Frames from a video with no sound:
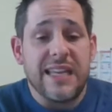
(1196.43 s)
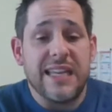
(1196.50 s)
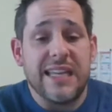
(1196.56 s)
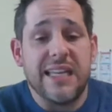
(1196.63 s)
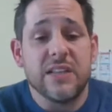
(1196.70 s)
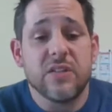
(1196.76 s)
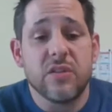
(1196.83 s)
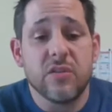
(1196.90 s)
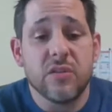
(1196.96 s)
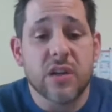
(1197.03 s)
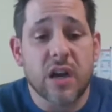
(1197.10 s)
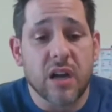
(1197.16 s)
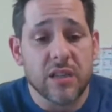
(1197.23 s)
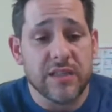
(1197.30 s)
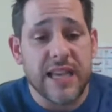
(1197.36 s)
they need to
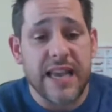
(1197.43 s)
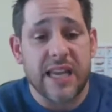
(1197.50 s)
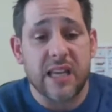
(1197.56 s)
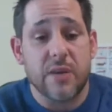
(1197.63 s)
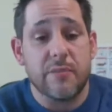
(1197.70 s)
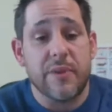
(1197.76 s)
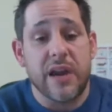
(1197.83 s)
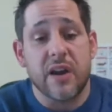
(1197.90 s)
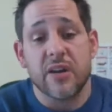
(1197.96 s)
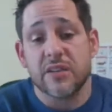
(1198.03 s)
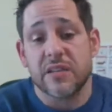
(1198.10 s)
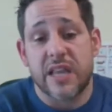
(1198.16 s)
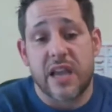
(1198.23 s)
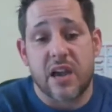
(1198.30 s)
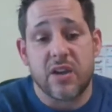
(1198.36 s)
contact
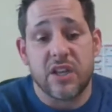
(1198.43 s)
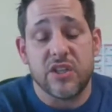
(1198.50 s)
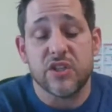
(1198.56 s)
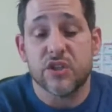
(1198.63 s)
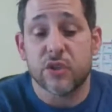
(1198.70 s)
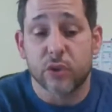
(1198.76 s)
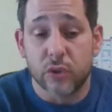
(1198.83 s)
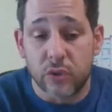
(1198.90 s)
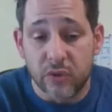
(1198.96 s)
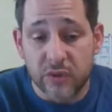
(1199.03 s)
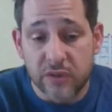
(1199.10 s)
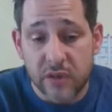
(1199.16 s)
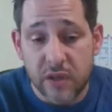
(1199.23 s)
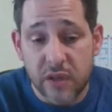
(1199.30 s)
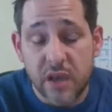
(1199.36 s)
Cabarrus County
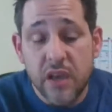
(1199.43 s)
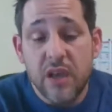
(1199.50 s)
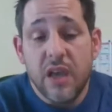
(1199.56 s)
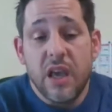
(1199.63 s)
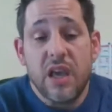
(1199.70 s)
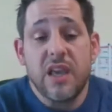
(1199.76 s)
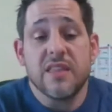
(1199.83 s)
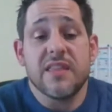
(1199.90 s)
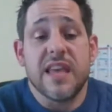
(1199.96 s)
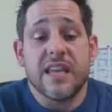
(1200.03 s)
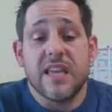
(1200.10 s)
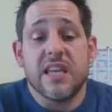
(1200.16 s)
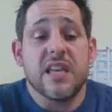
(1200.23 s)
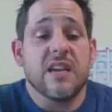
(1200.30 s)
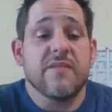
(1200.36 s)
Schools, and
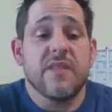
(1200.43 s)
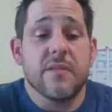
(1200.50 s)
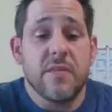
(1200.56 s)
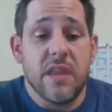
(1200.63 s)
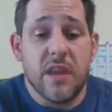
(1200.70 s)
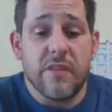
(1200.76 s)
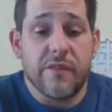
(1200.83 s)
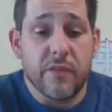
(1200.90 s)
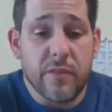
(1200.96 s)
they can give them the